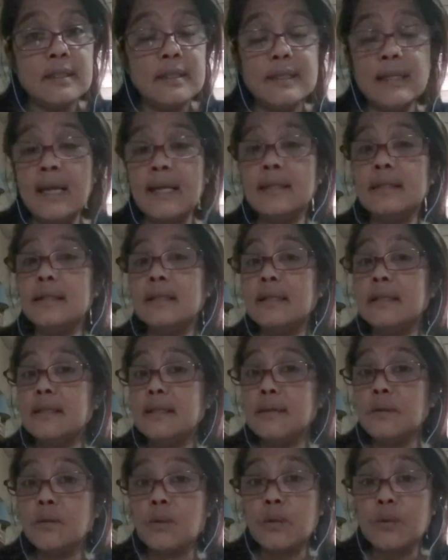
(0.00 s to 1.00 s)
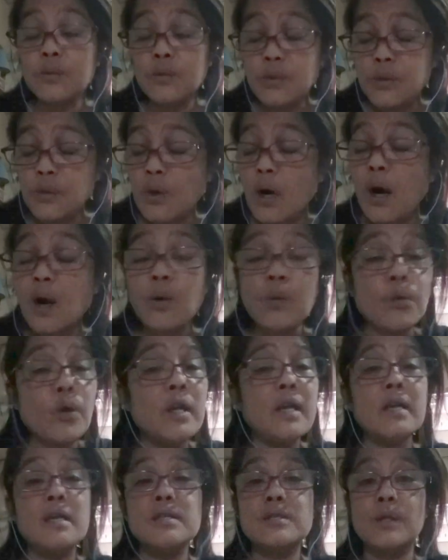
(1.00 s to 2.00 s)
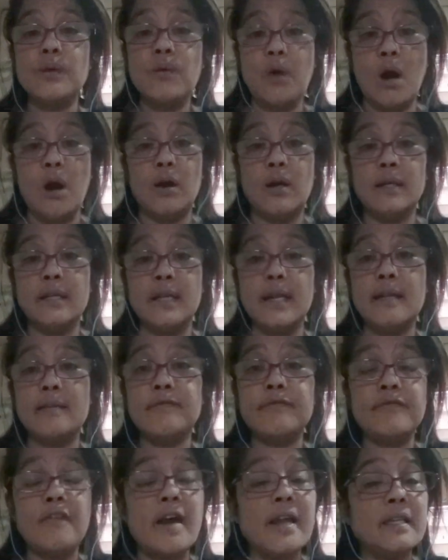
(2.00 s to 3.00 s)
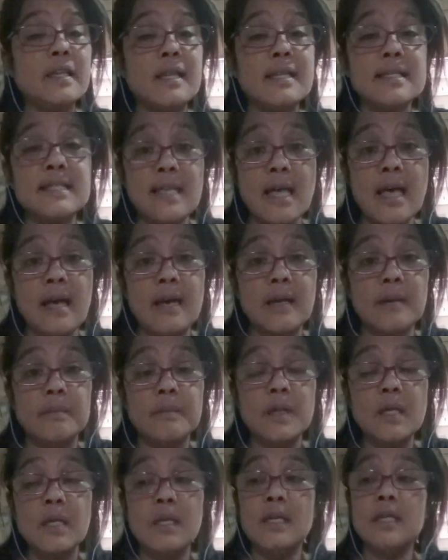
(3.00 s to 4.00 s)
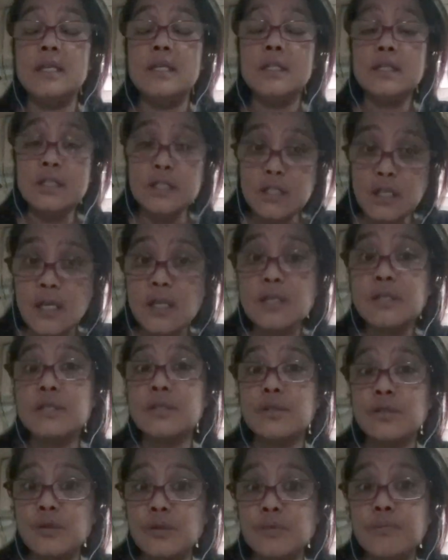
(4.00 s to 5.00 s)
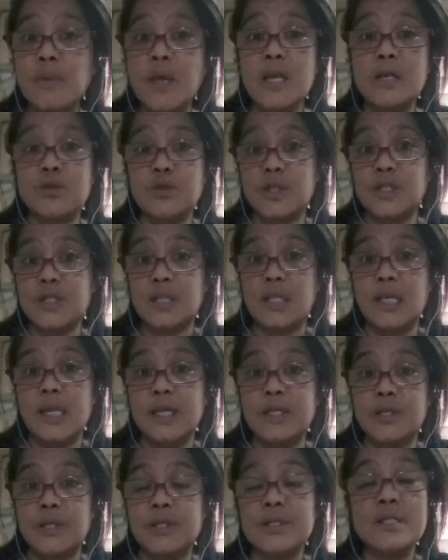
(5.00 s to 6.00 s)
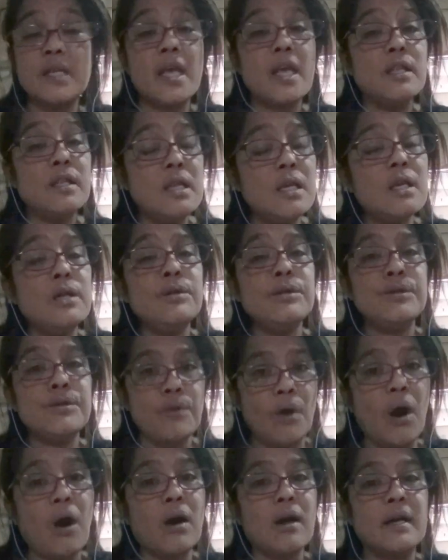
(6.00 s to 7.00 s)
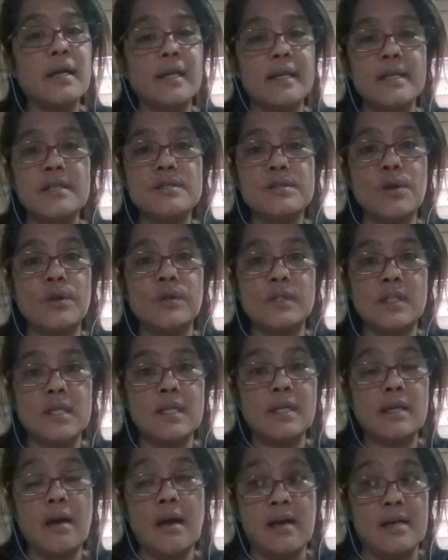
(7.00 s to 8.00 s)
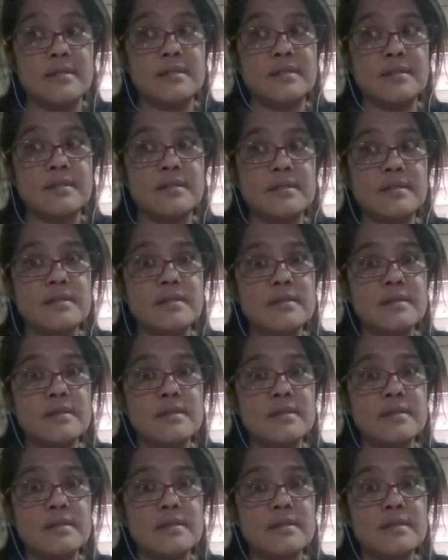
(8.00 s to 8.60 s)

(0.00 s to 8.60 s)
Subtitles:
not who are working so hard and finding time just to make translations, and here you are insulting us.